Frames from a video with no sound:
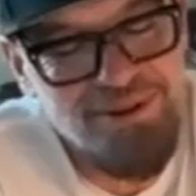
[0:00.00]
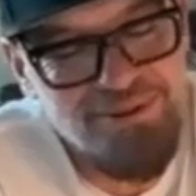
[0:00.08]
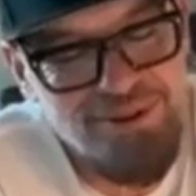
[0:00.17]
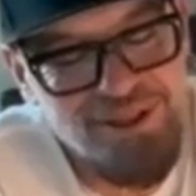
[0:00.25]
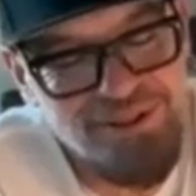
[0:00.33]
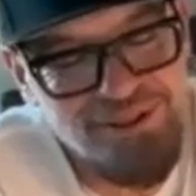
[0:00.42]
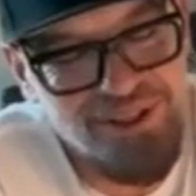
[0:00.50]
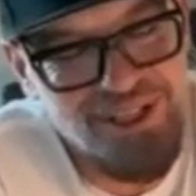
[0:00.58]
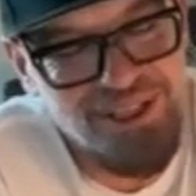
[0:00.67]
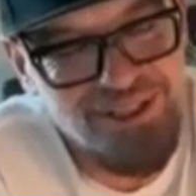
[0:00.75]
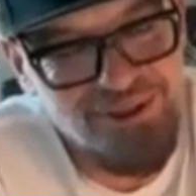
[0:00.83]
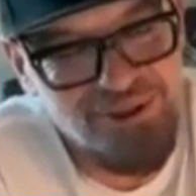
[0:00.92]
who doesn't
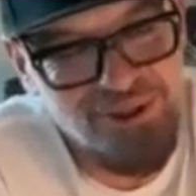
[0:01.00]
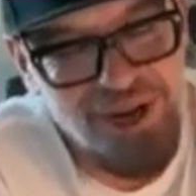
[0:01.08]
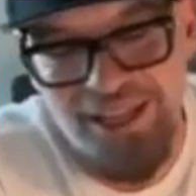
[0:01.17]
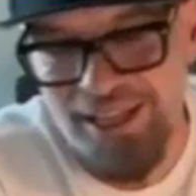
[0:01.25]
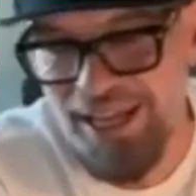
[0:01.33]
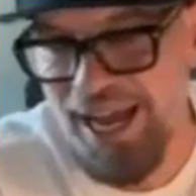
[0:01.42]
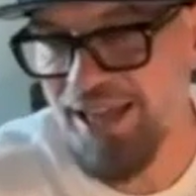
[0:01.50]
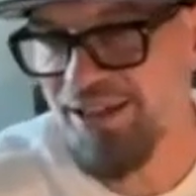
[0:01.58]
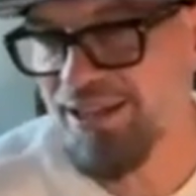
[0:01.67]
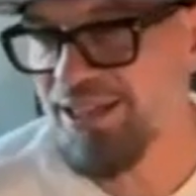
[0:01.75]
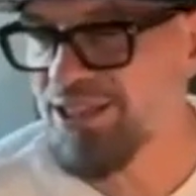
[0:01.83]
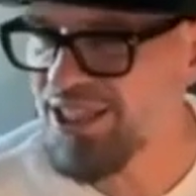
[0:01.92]
like dessert? I like
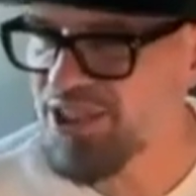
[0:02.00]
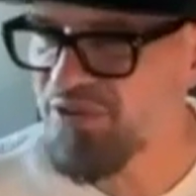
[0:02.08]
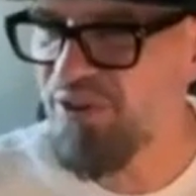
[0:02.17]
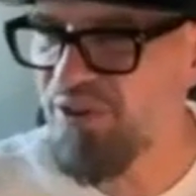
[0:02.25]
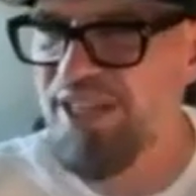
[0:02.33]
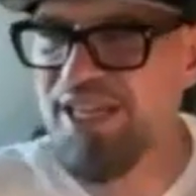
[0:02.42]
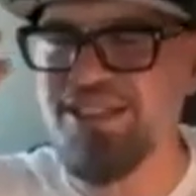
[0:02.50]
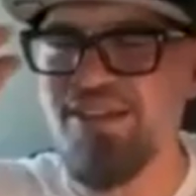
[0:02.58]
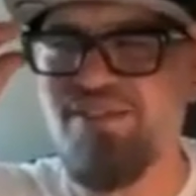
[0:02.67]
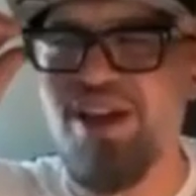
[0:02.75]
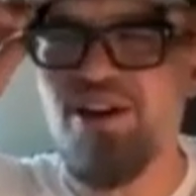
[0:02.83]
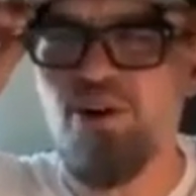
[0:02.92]
it's funny as
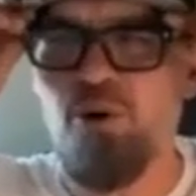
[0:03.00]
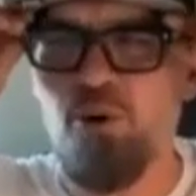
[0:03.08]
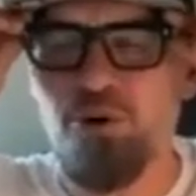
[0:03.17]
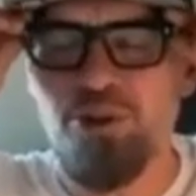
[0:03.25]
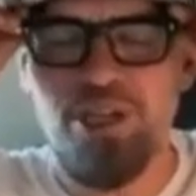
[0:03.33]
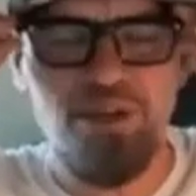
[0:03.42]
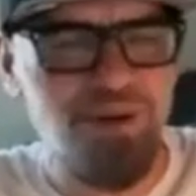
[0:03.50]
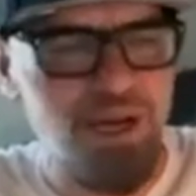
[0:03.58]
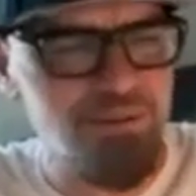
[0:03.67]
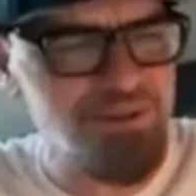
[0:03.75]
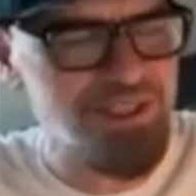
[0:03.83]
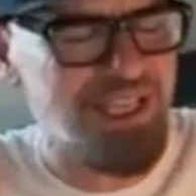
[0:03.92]
I've gotten older. Like when I
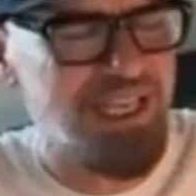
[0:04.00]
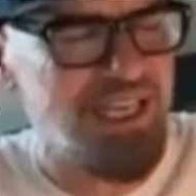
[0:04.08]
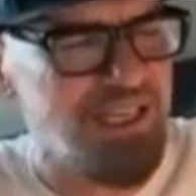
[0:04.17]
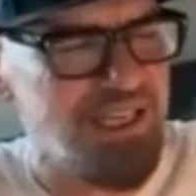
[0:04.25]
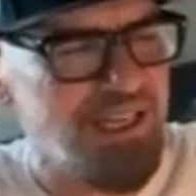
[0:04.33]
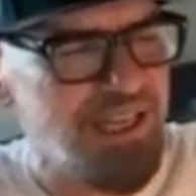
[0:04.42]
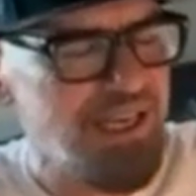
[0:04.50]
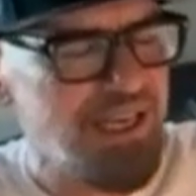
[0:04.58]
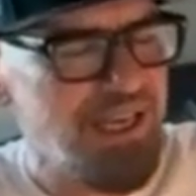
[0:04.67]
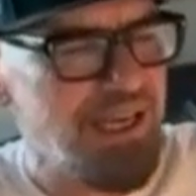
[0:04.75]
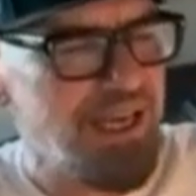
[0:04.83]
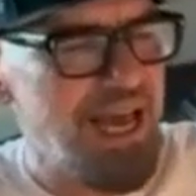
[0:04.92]
was a kid,
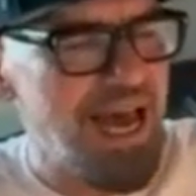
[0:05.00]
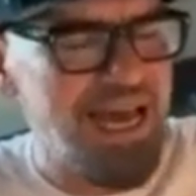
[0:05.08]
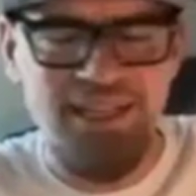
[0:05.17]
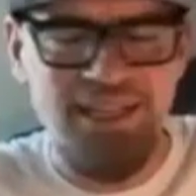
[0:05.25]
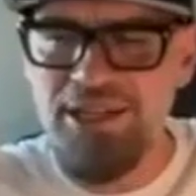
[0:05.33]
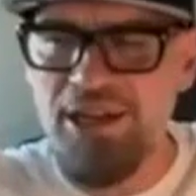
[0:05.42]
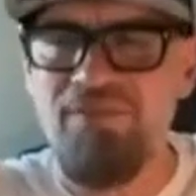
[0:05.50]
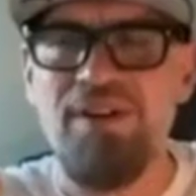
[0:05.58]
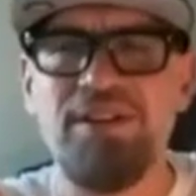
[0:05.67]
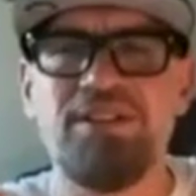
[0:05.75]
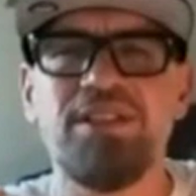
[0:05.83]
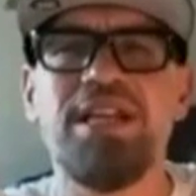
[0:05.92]
oddly enough,
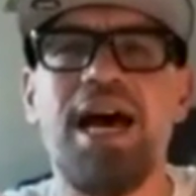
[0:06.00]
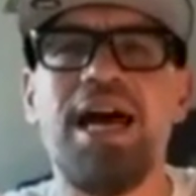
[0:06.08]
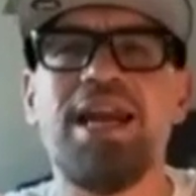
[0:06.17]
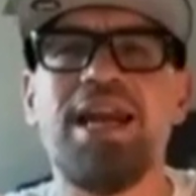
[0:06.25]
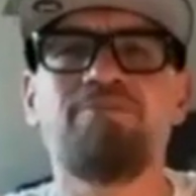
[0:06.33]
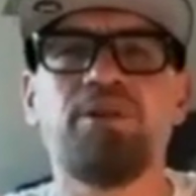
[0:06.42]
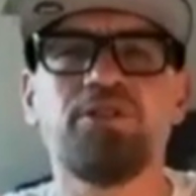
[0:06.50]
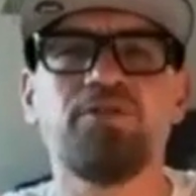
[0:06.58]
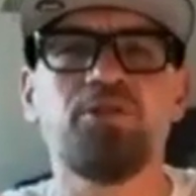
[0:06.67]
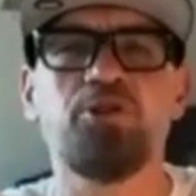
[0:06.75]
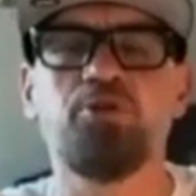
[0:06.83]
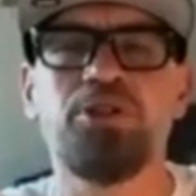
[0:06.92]
did not have much of a
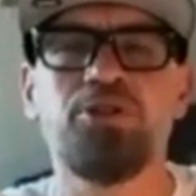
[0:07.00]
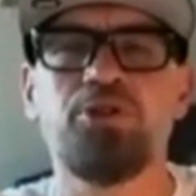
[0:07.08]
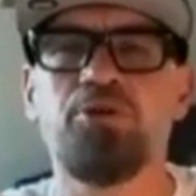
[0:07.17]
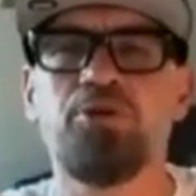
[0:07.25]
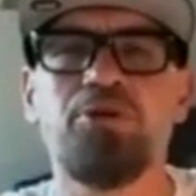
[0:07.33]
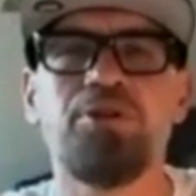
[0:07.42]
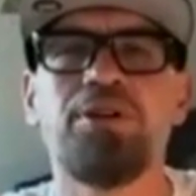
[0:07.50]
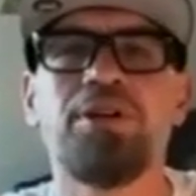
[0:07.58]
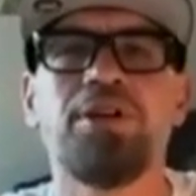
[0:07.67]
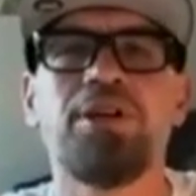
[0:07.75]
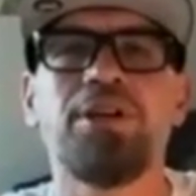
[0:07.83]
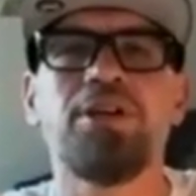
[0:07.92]
sweet tooth,
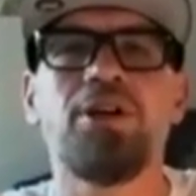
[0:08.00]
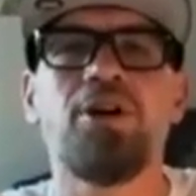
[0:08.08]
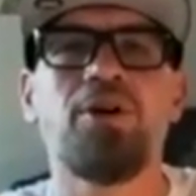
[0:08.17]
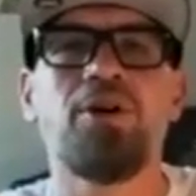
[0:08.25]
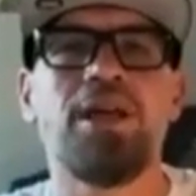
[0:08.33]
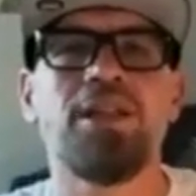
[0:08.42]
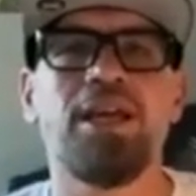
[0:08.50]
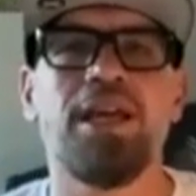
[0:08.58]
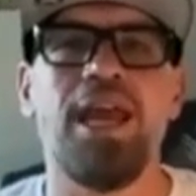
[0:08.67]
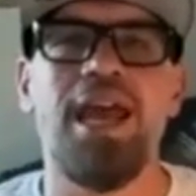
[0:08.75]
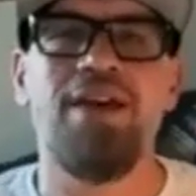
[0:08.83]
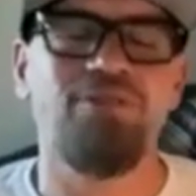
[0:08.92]
and
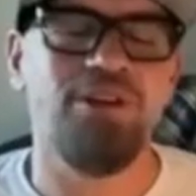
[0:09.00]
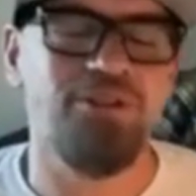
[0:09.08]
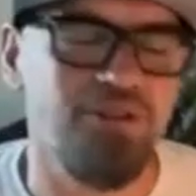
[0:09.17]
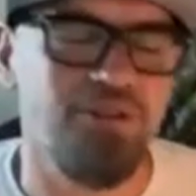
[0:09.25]
like after I turned